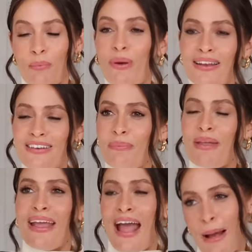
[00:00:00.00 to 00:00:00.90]
we ended up
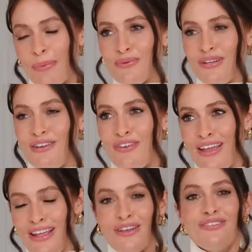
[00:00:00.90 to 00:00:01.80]
getting Apple
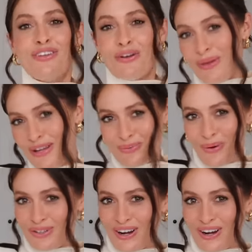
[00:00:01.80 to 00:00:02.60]
TV so that we could watch